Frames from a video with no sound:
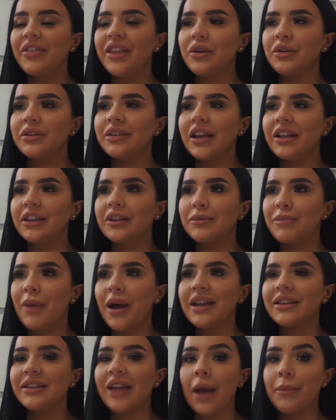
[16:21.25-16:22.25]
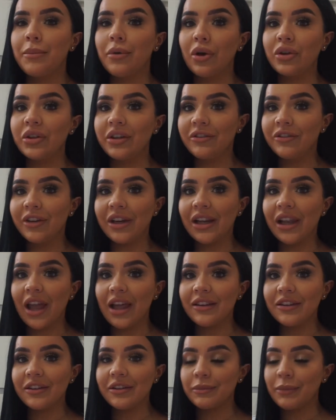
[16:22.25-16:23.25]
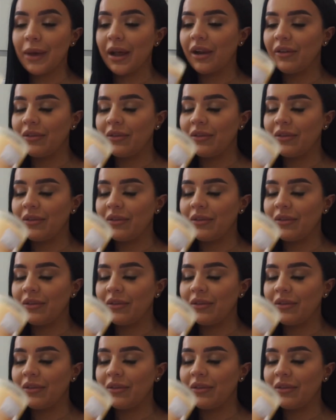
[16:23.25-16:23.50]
It was like spiced apple. I didn't really like the smell